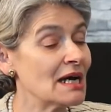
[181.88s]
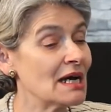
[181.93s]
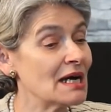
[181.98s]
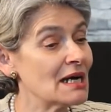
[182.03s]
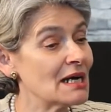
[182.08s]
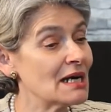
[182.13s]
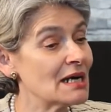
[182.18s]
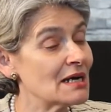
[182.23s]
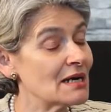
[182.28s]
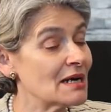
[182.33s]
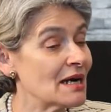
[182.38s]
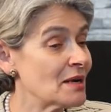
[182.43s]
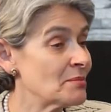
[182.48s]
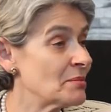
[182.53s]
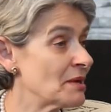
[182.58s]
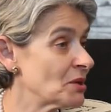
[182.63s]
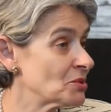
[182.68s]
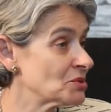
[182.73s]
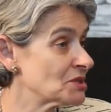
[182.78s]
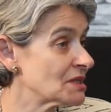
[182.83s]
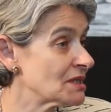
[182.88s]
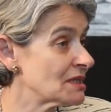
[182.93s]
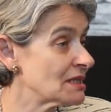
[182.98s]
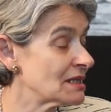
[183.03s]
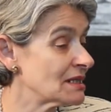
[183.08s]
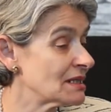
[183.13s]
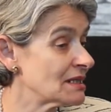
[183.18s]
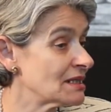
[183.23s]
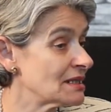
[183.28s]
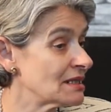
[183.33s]
about
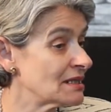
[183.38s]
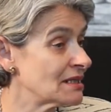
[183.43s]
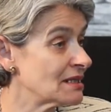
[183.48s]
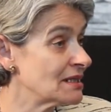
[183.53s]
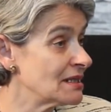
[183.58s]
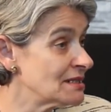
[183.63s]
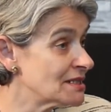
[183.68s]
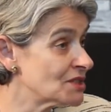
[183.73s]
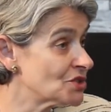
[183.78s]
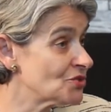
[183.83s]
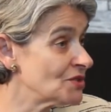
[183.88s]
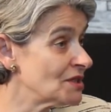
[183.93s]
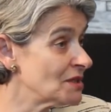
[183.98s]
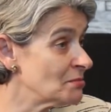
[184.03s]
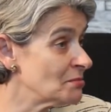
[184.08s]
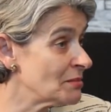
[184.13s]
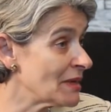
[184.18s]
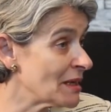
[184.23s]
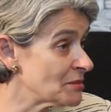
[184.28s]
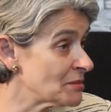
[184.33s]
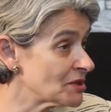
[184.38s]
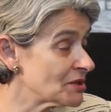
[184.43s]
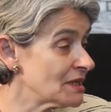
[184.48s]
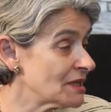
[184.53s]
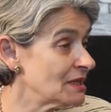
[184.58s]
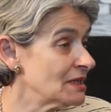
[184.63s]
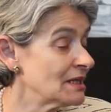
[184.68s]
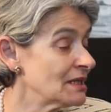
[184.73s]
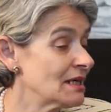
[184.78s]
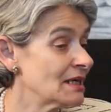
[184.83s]
history,
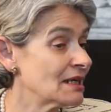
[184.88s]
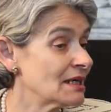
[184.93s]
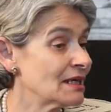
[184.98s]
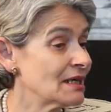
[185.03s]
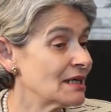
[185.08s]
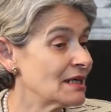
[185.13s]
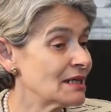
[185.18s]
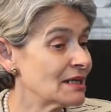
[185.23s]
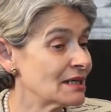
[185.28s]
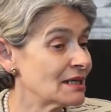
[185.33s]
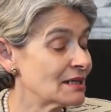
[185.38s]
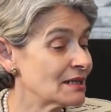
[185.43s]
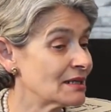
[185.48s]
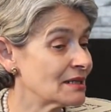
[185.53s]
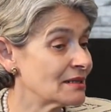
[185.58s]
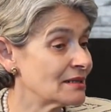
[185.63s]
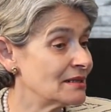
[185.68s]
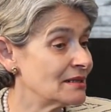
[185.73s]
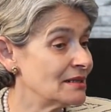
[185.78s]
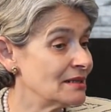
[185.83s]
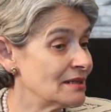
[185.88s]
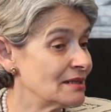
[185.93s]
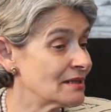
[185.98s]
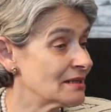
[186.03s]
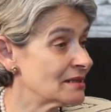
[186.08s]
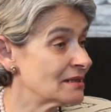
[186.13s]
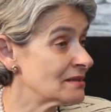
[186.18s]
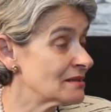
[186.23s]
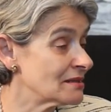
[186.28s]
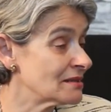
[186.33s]
memory,
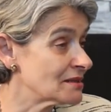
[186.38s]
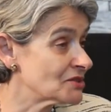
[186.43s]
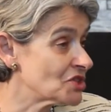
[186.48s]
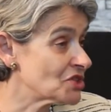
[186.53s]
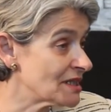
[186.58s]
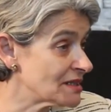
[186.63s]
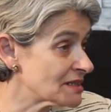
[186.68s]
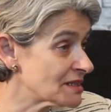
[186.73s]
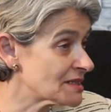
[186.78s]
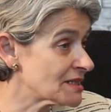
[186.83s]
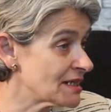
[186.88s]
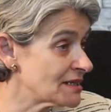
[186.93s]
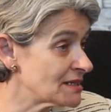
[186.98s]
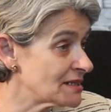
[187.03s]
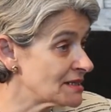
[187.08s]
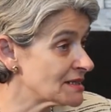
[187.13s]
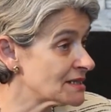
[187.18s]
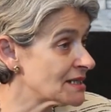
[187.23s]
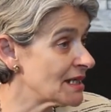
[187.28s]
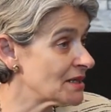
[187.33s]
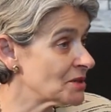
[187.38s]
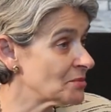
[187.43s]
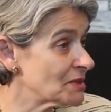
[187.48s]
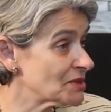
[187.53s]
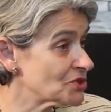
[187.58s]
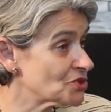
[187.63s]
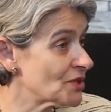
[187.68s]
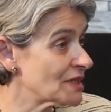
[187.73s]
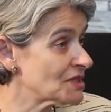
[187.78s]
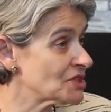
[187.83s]
the genocide, this
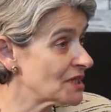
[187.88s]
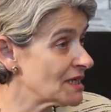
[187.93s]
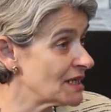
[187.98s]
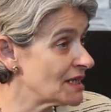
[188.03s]
terrible, tragic